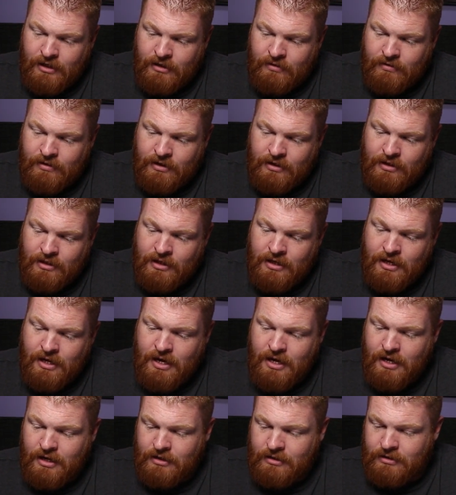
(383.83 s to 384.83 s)
get rid of
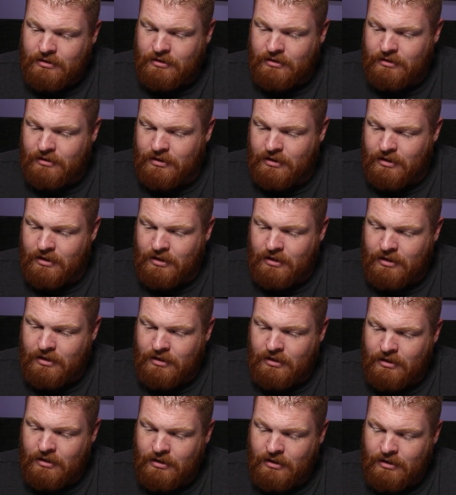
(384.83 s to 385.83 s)
that,
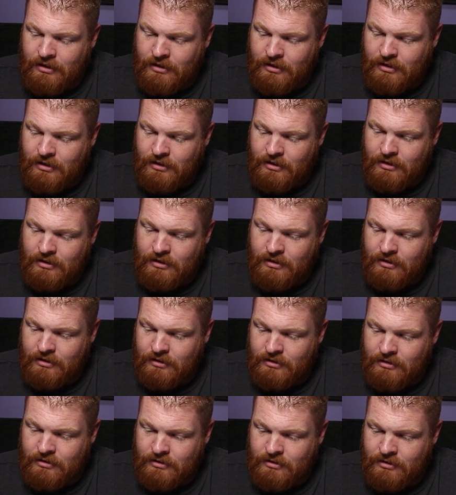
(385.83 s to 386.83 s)

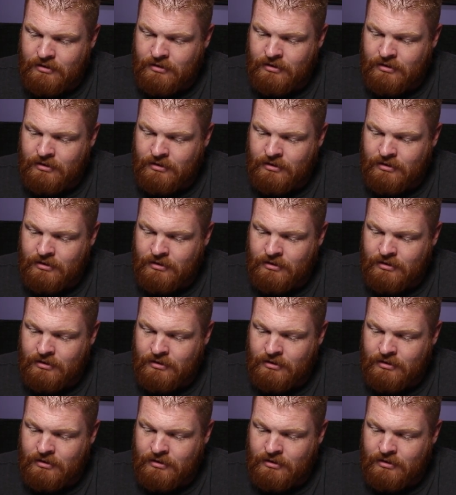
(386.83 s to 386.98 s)
and